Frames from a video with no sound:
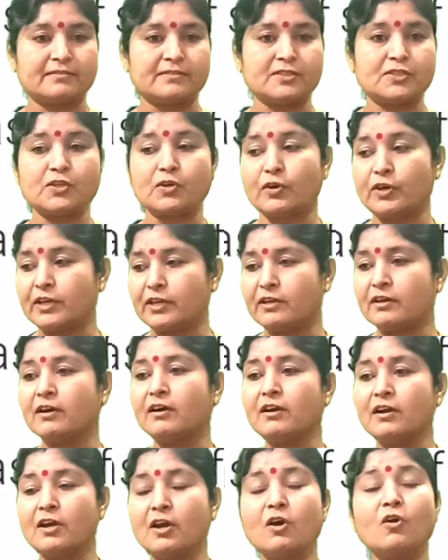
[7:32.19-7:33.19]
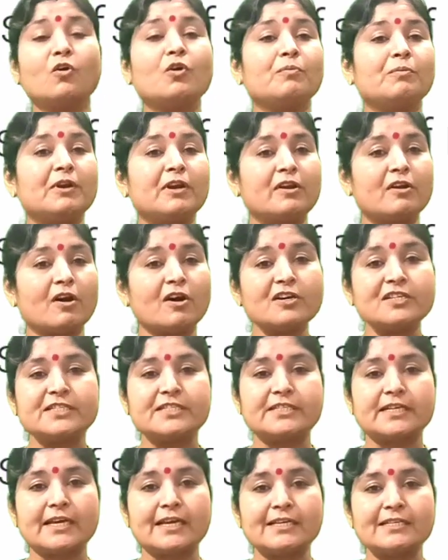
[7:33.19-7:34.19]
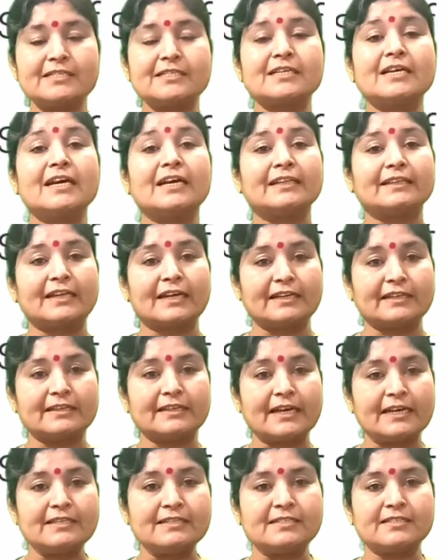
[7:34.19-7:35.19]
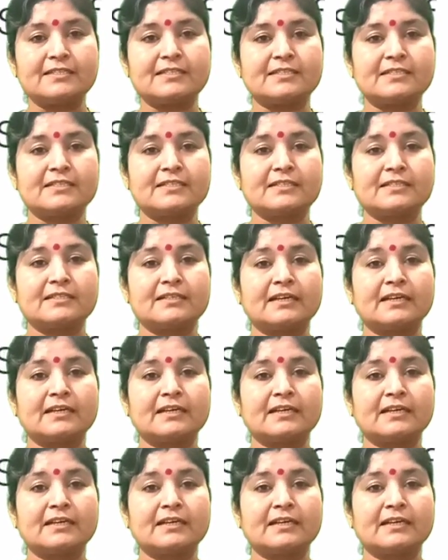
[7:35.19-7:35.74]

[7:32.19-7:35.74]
So here we will not change the tense